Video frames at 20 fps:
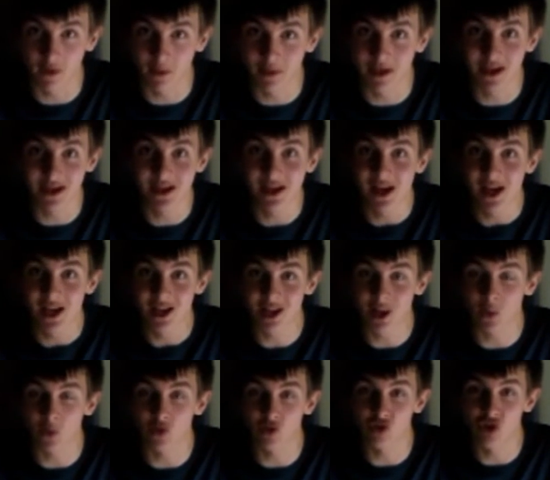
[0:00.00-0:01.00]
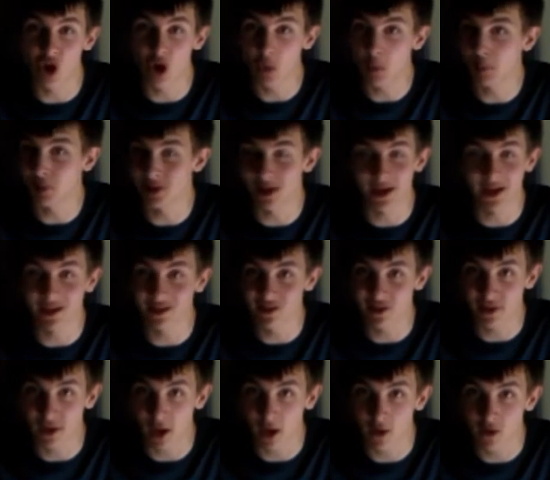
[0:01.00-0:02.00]
I mean, there was no planet
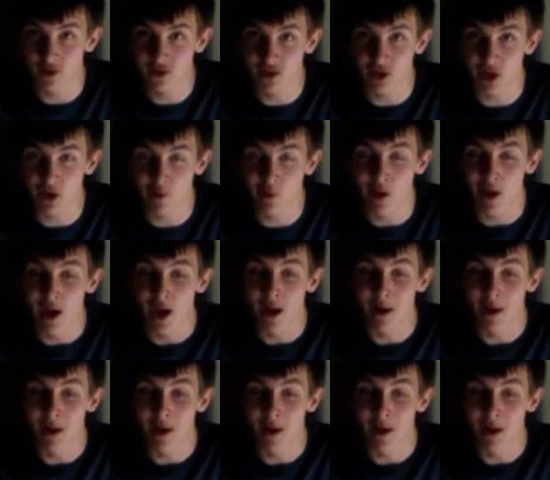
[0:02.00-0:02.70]
to go to.